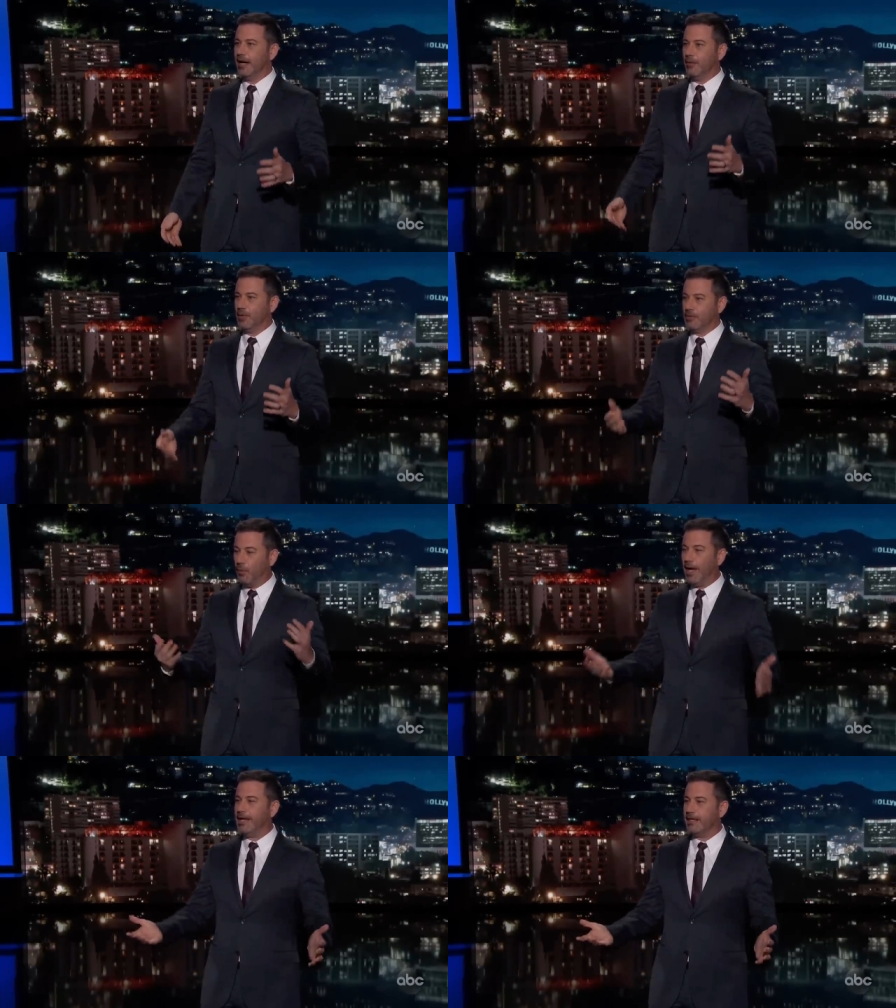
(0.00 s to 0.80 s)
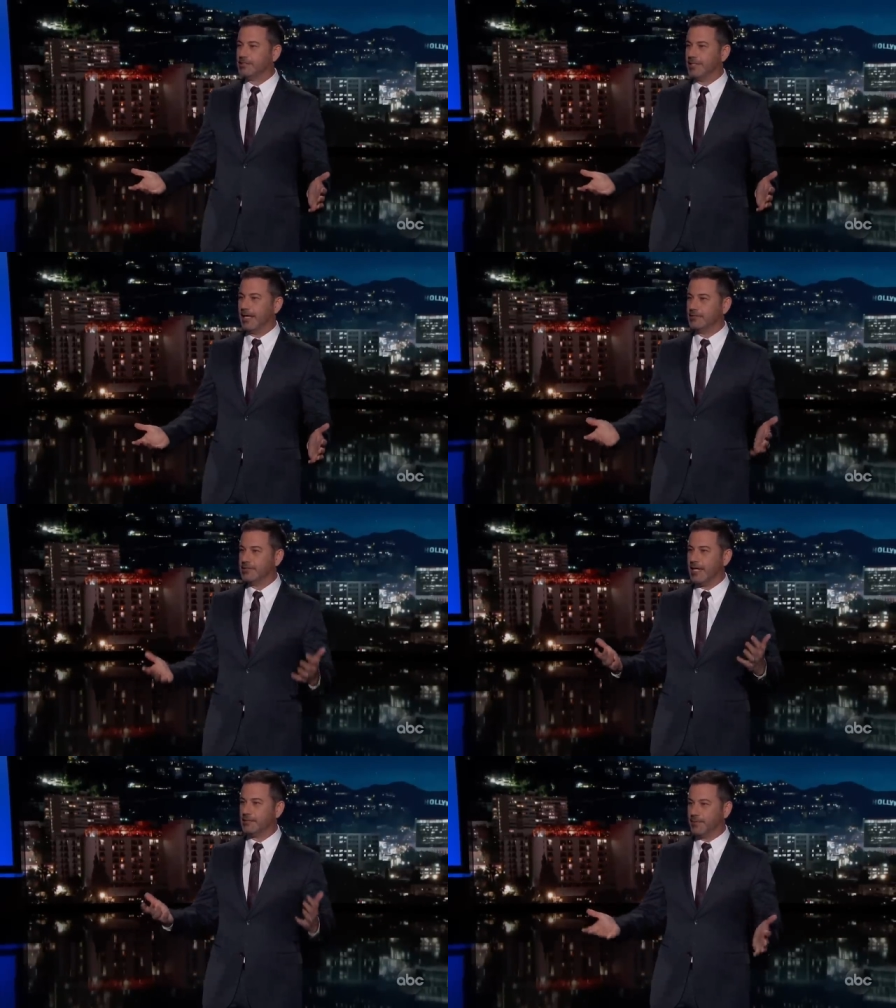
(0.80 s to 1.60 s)
when the White House
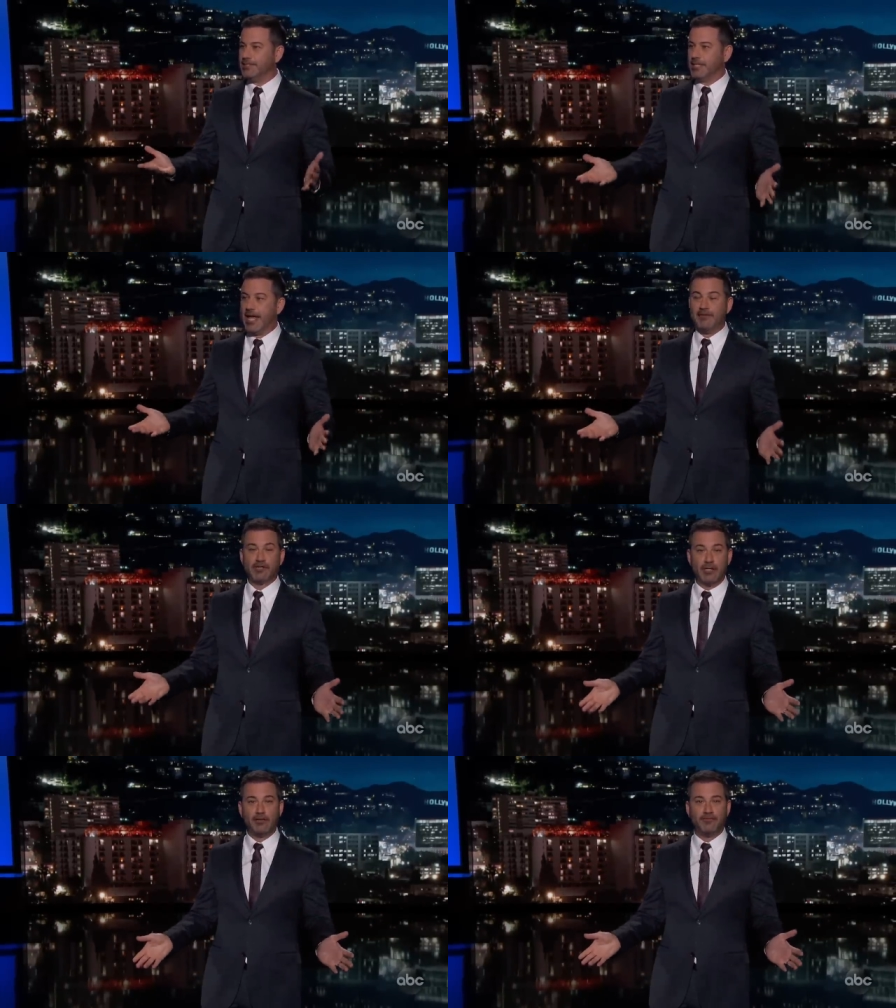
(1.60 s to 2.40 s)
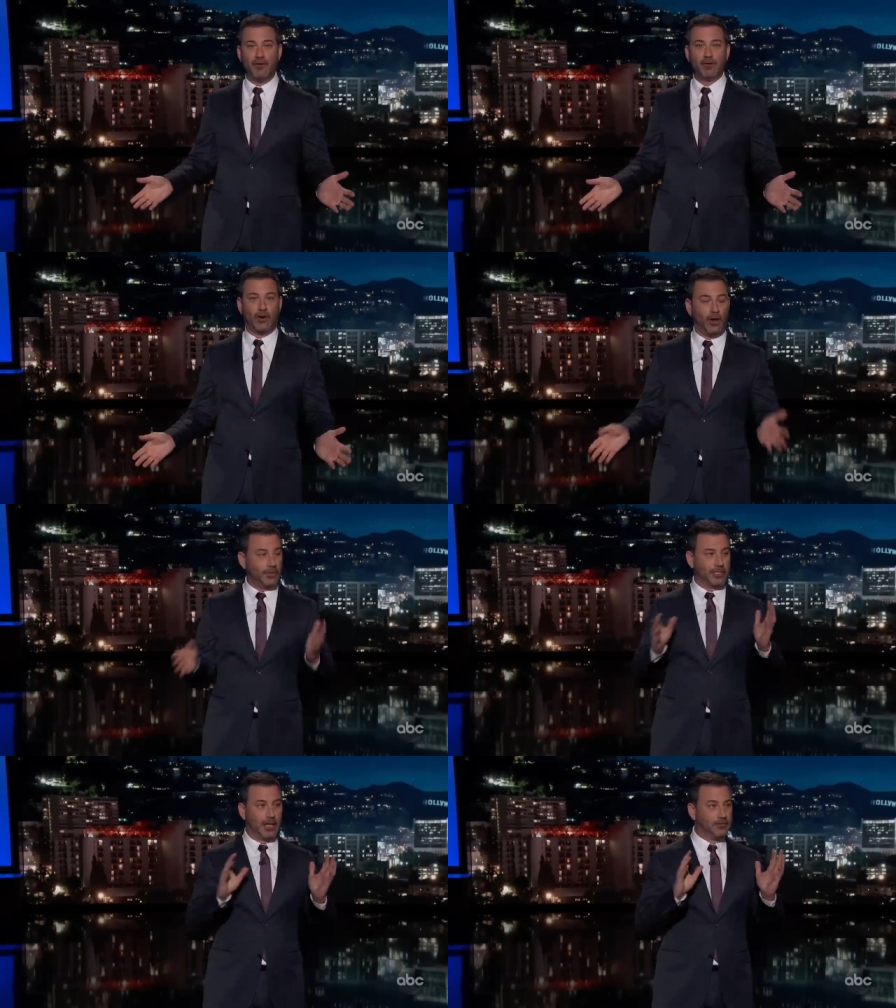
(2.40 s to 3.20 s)
announced that the president, after another phone call
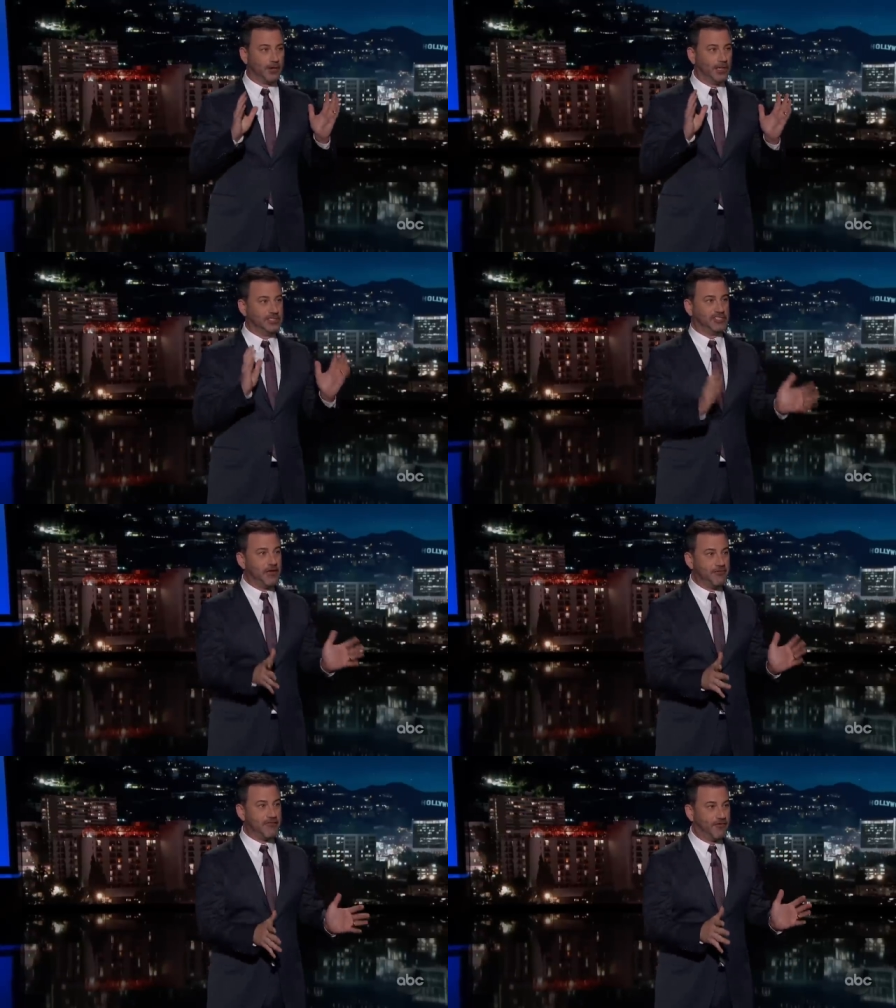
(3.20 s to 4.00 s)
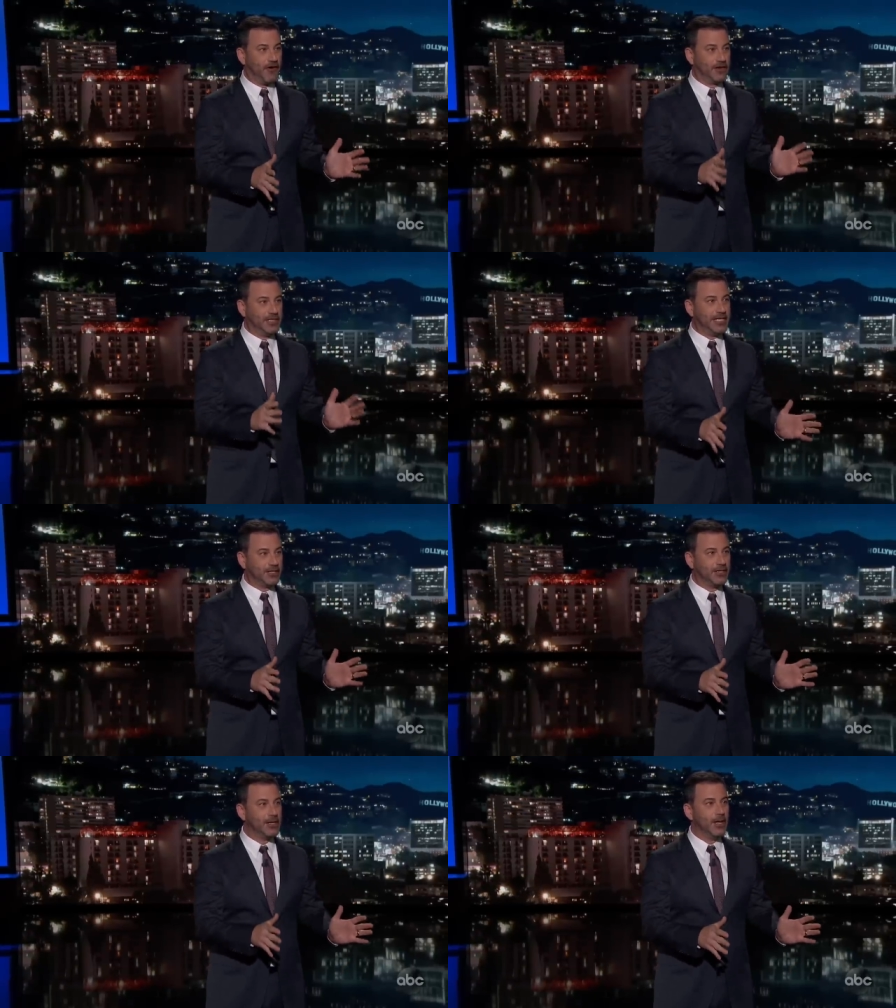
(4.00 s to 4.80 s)
with another unsavory foreign
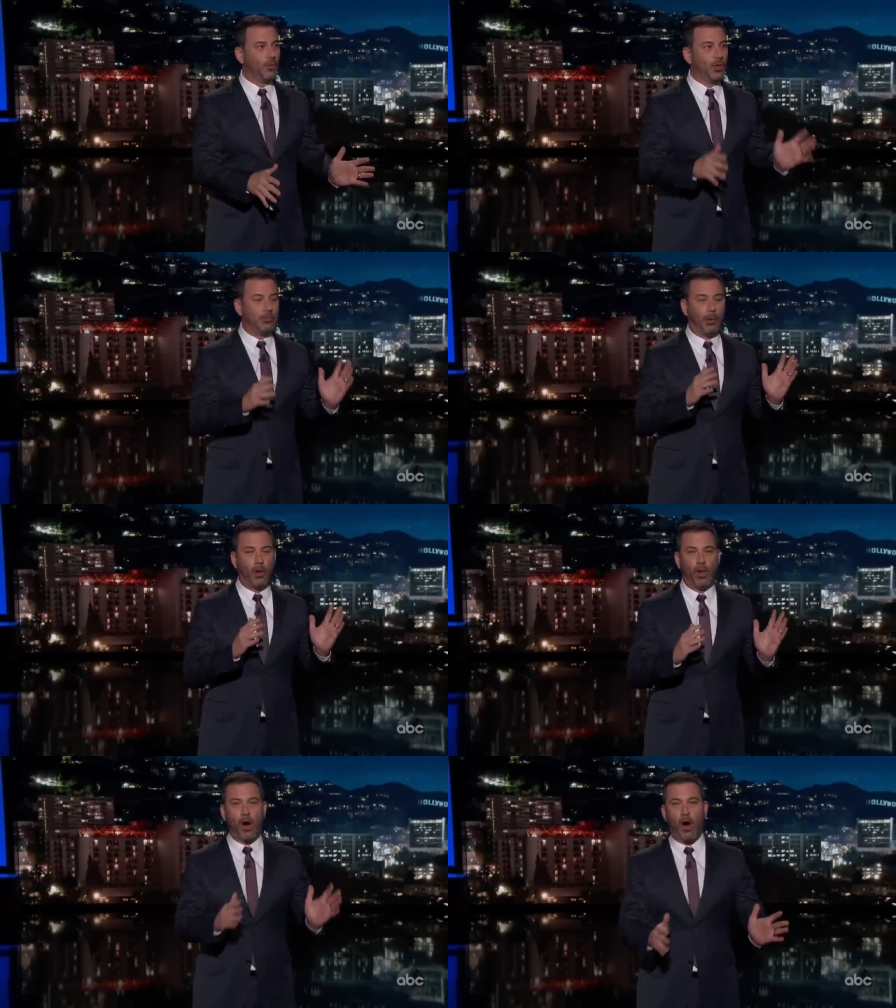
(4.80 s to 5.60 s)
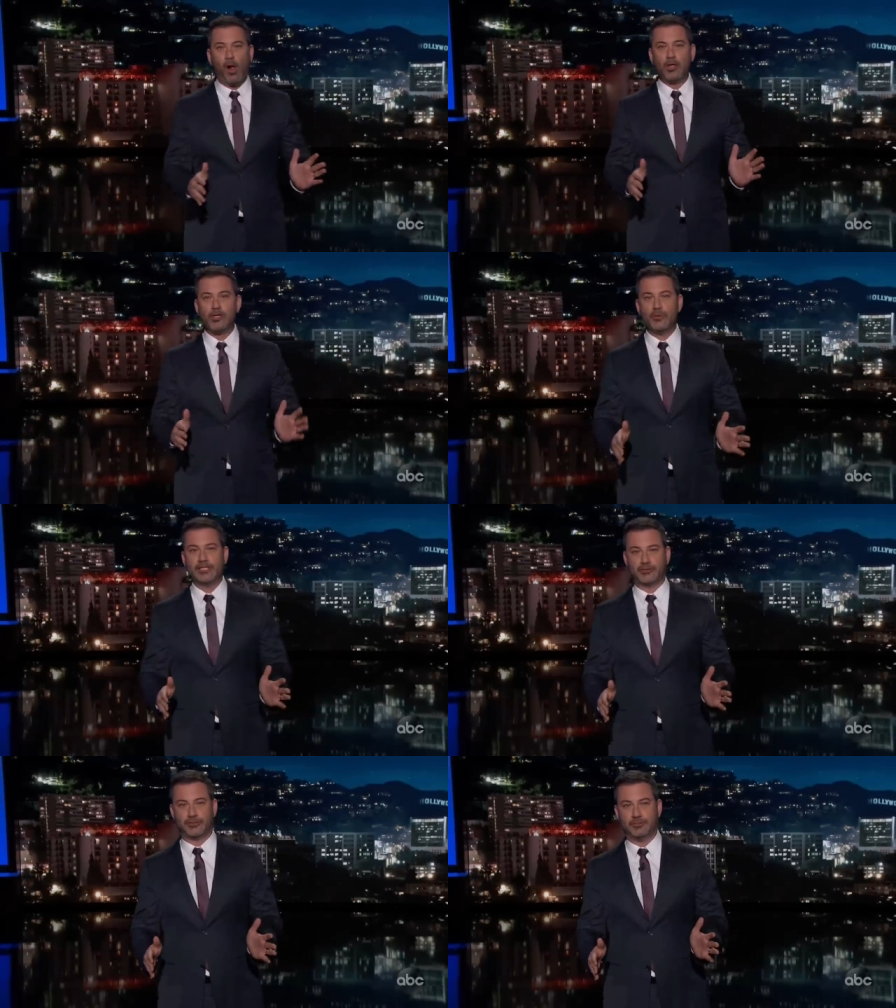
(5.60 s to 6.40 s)
leader, will pull all
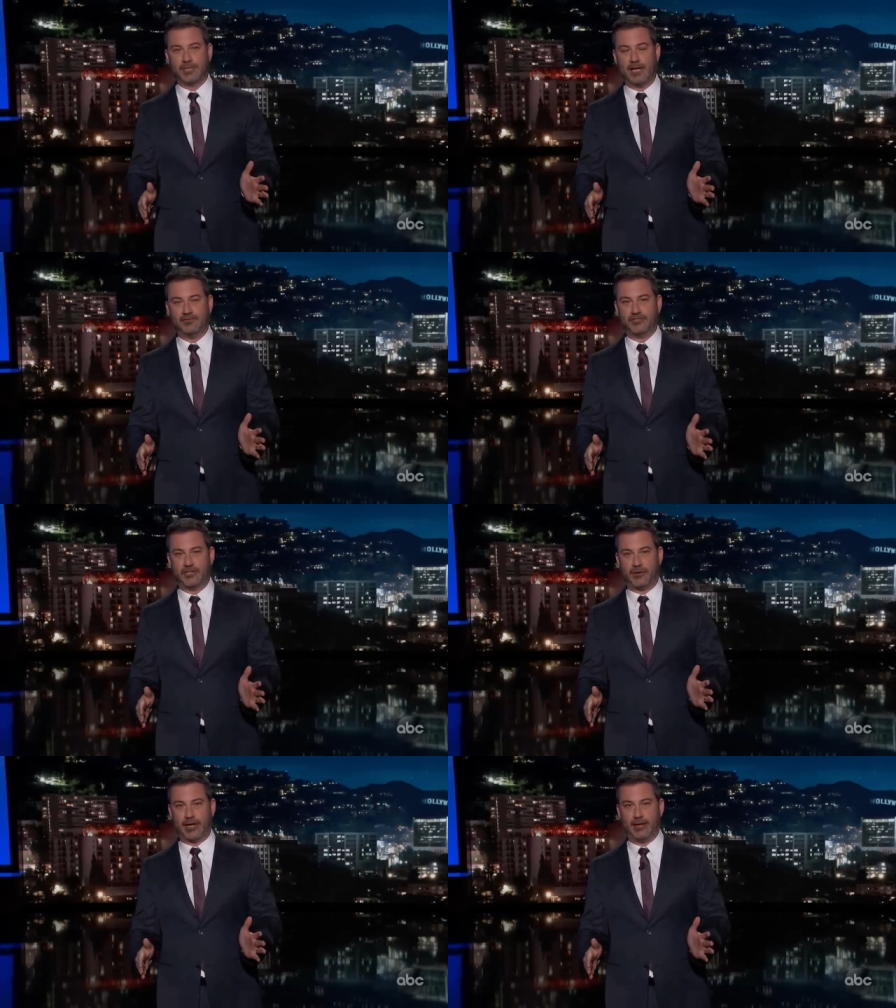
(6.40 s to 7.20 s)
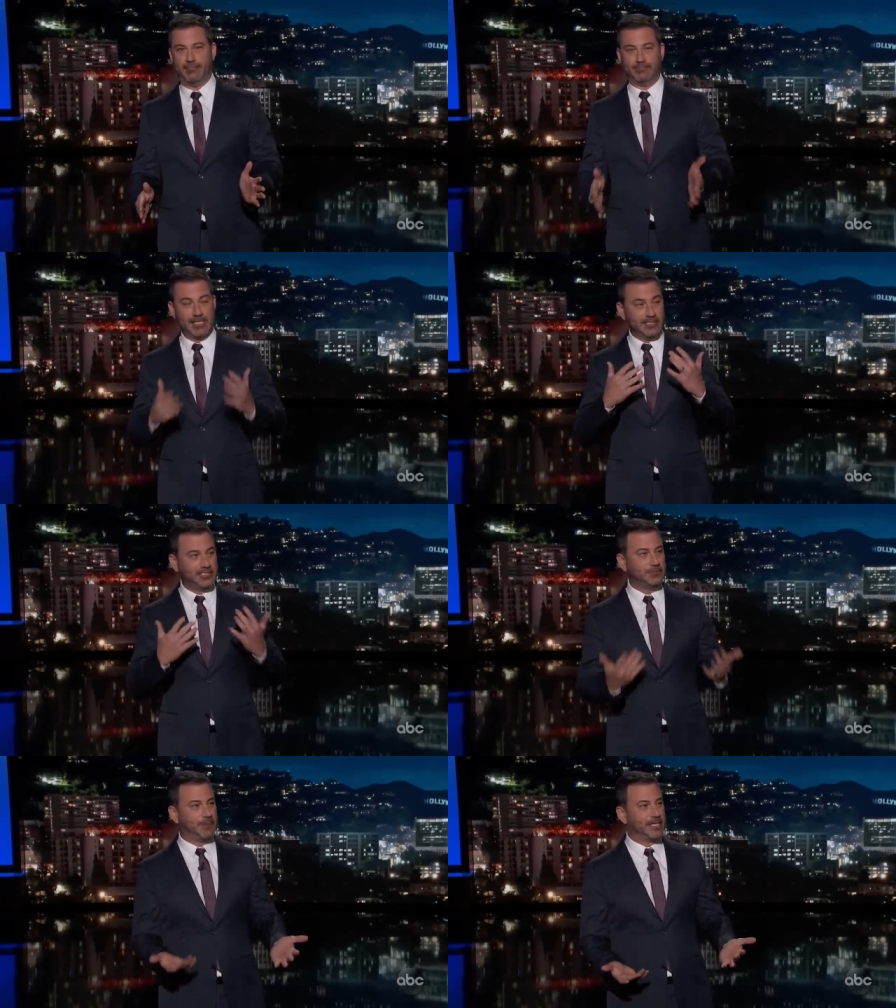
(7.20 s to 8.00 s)
U.S. troops out of Syria. And
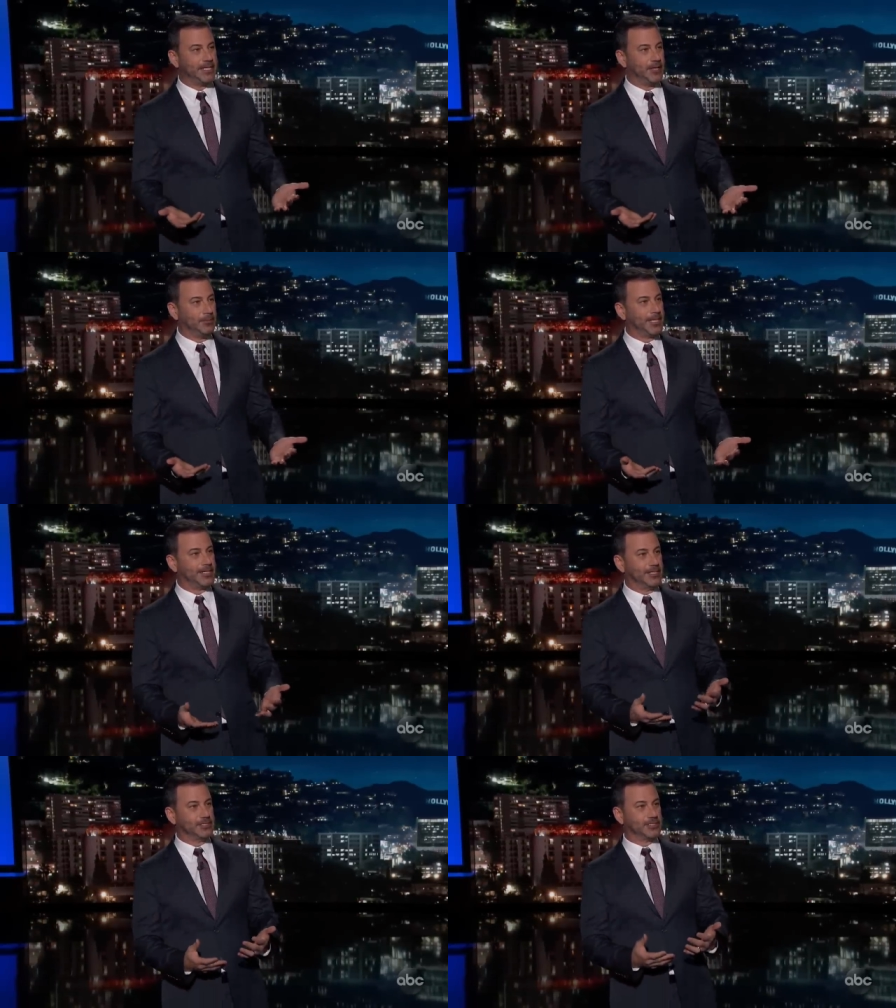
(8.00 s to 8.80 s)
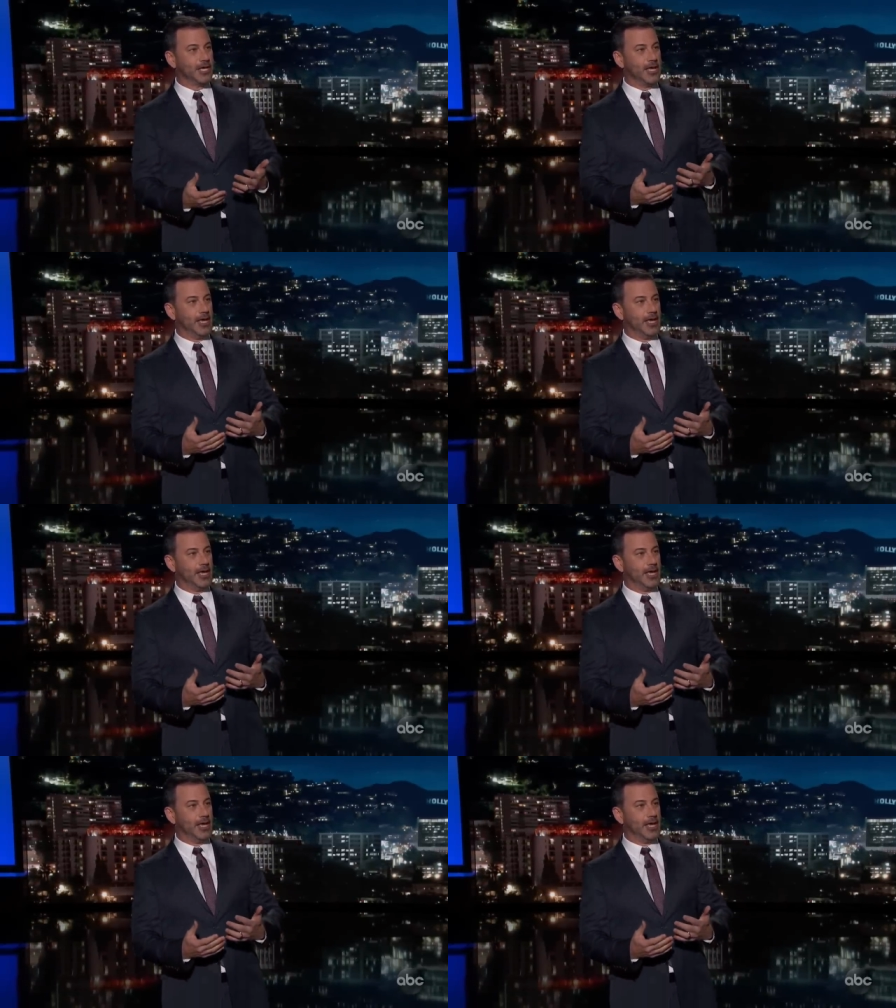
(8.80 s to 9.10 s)
this is a big deal because